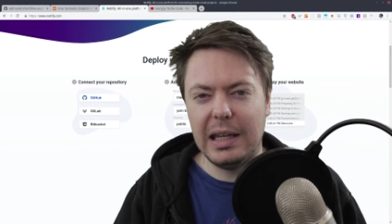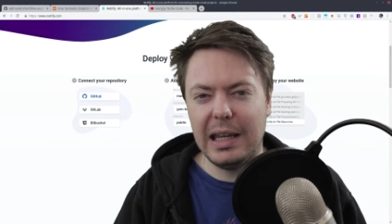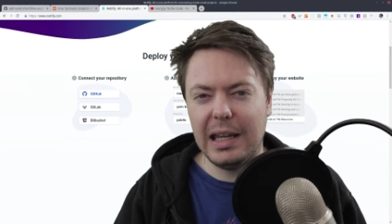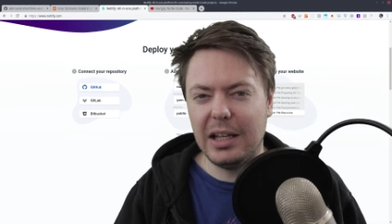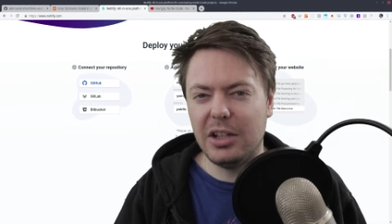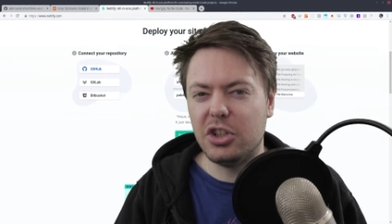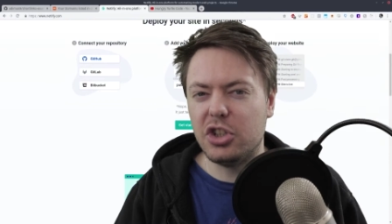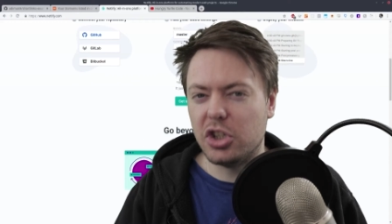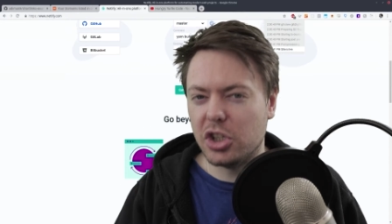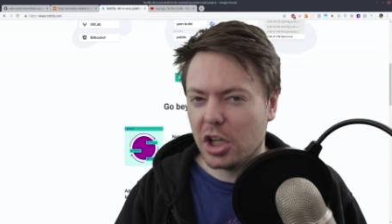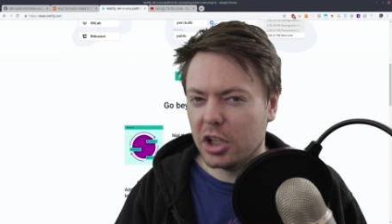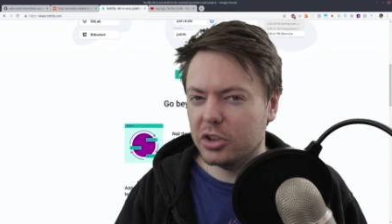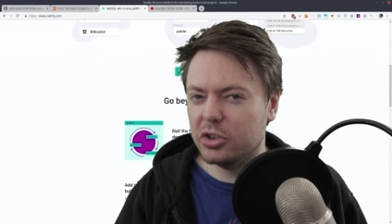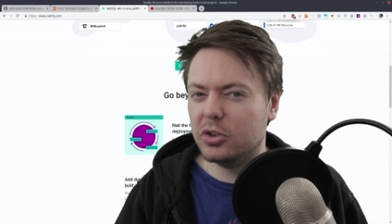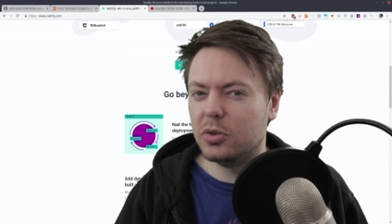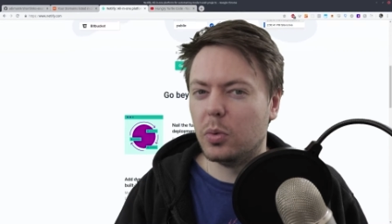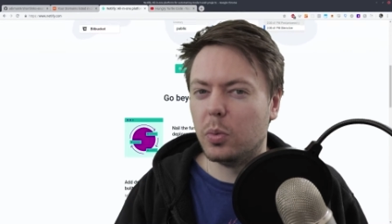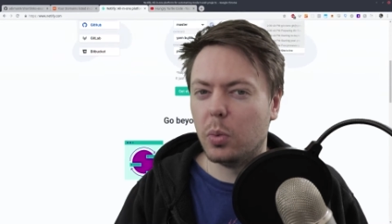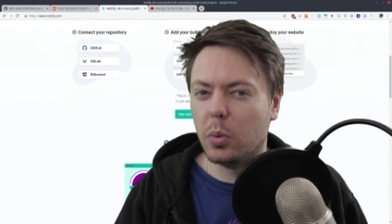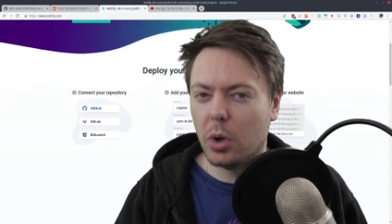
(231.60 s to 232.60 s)
It
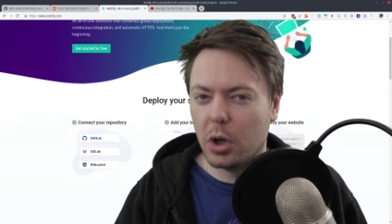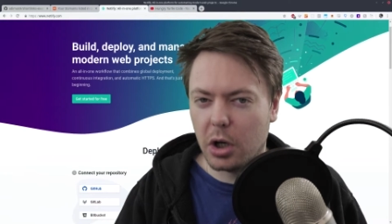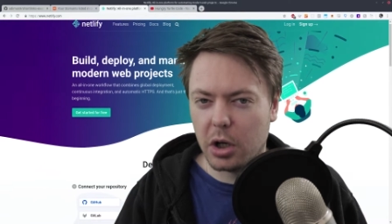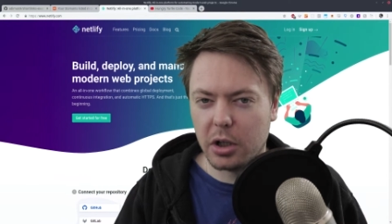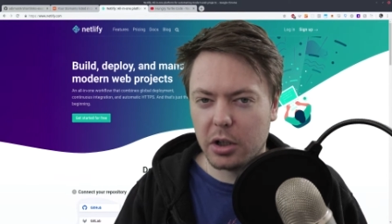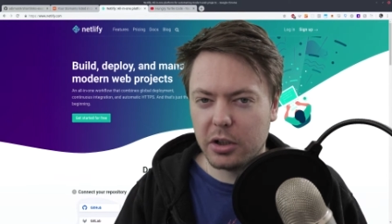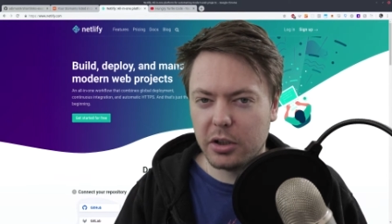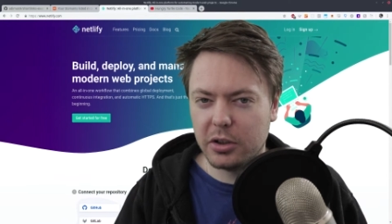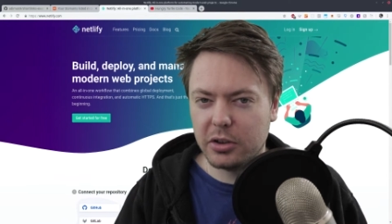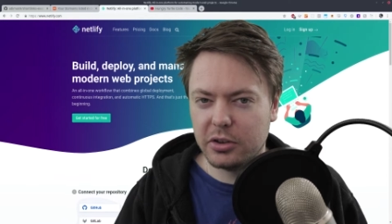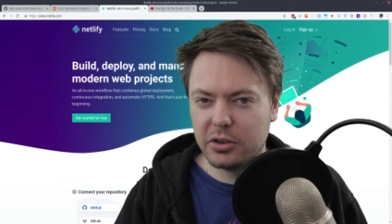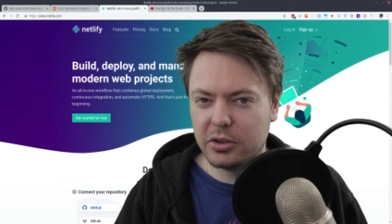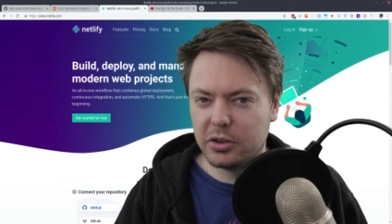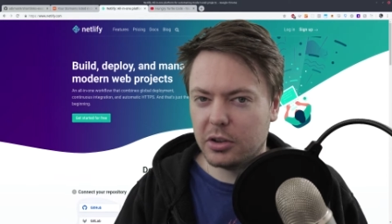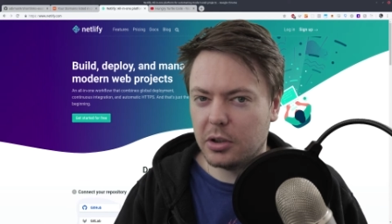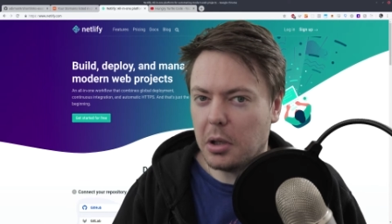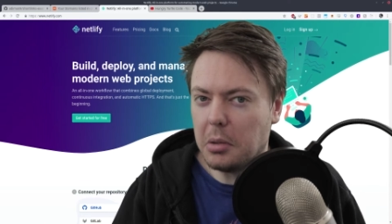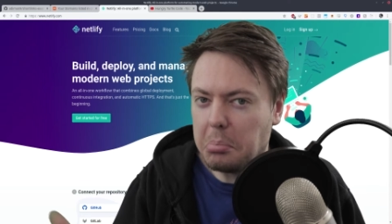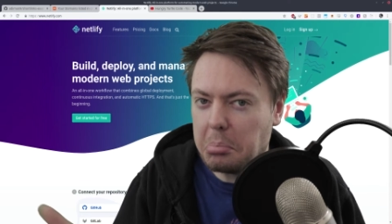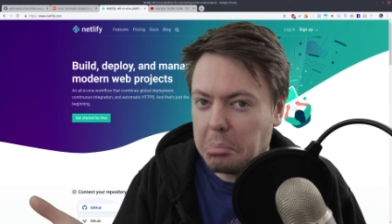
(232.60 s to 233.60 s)
just
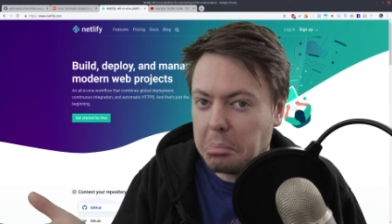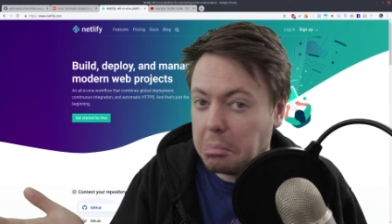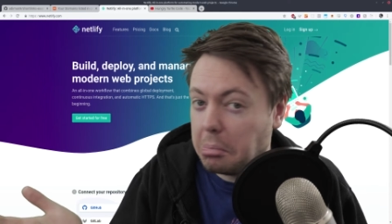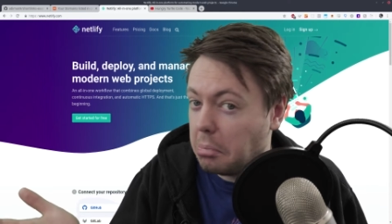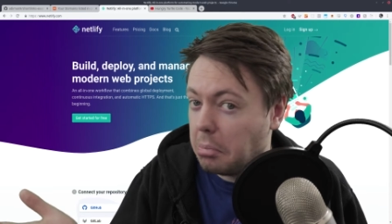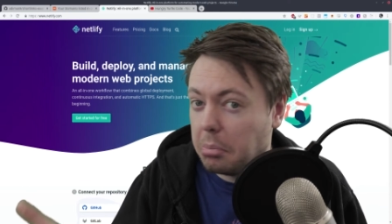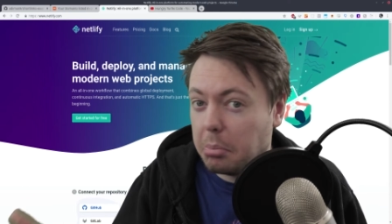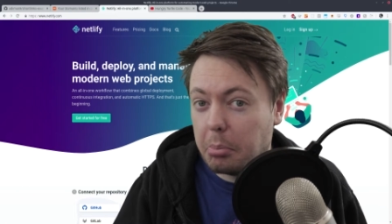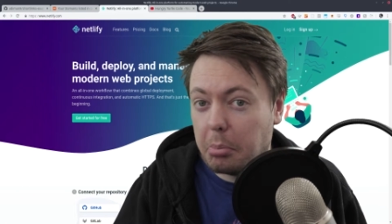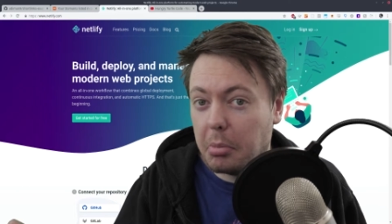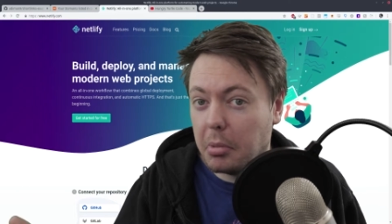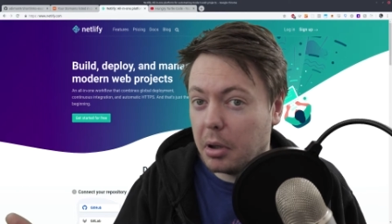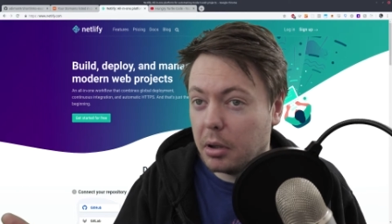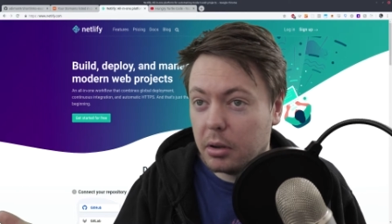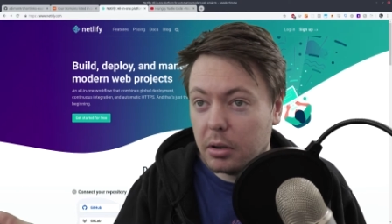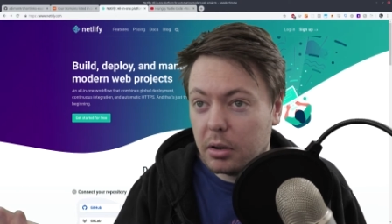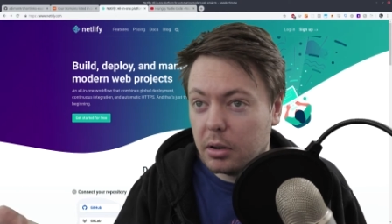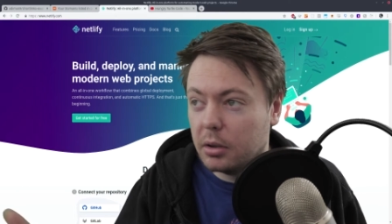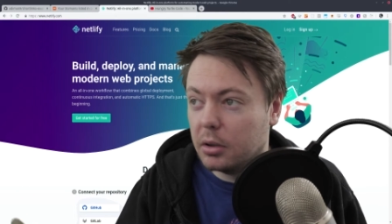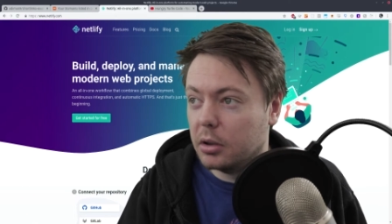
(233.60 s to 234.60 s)
works.
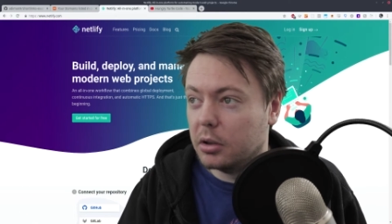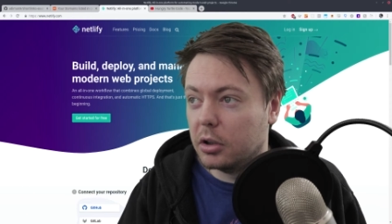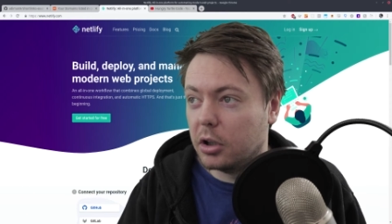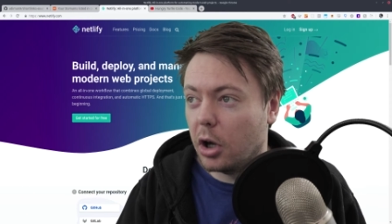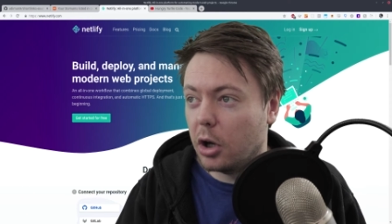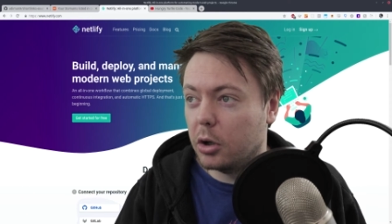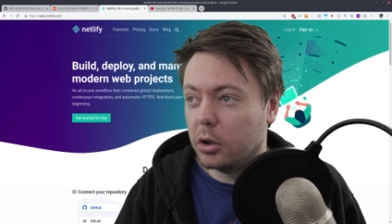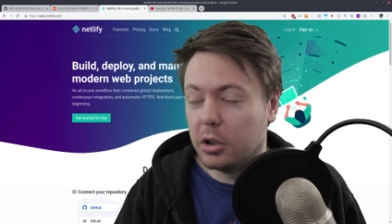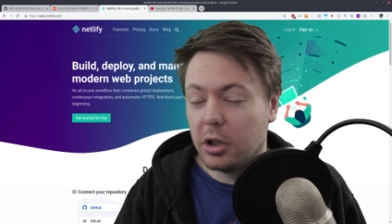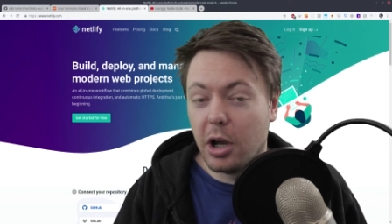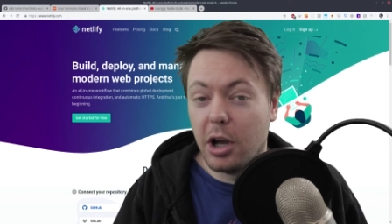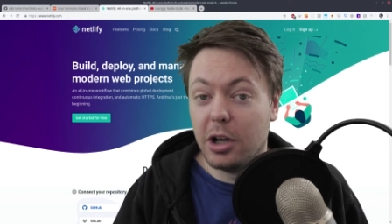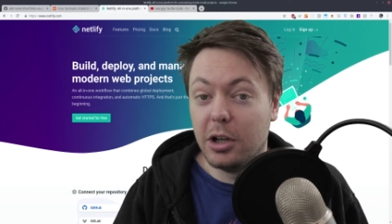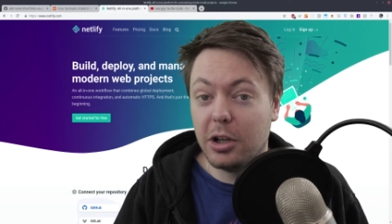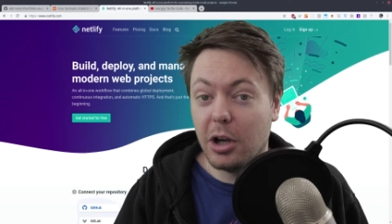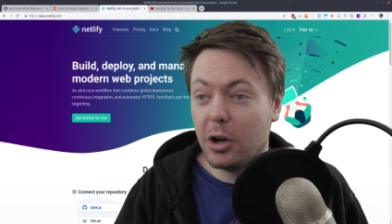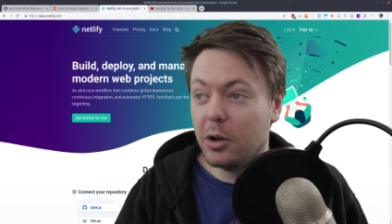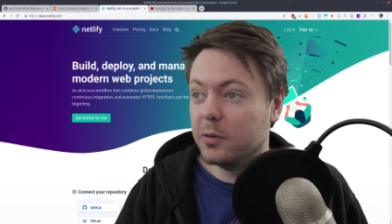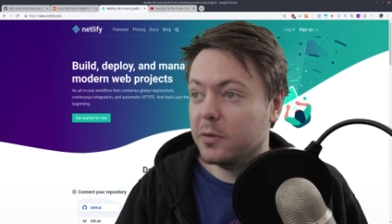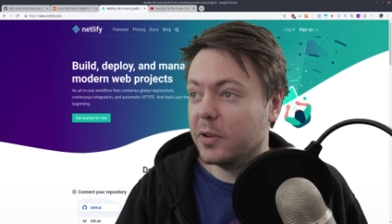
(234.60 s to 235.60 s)
Go, go,
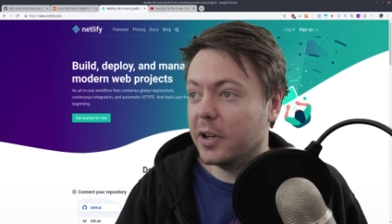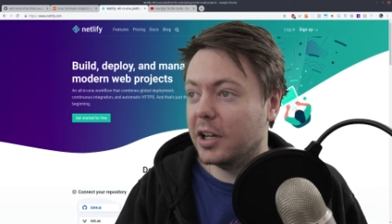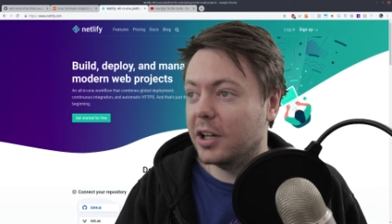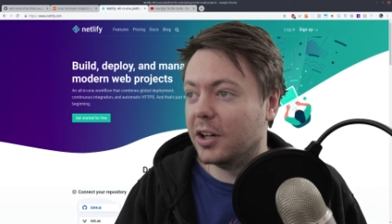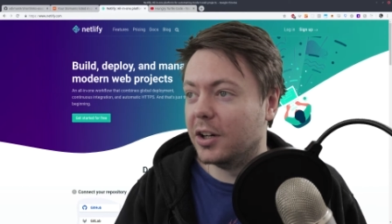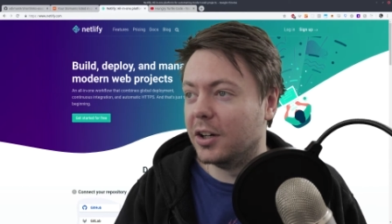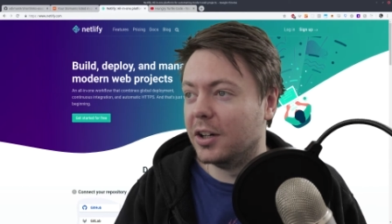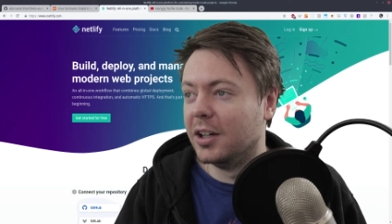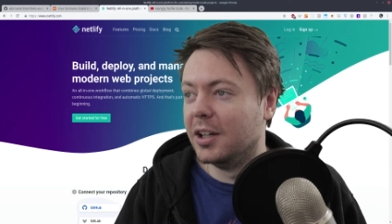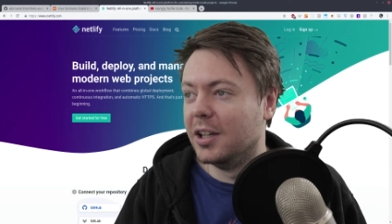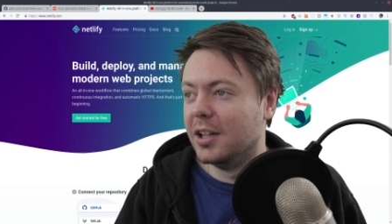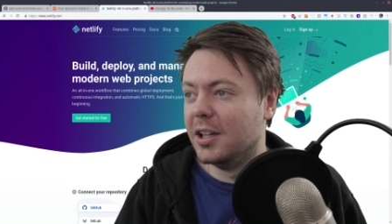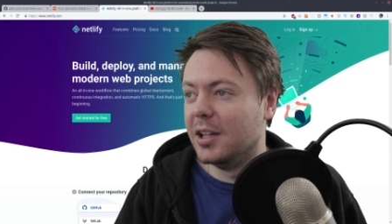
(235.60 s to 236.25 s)
go figure.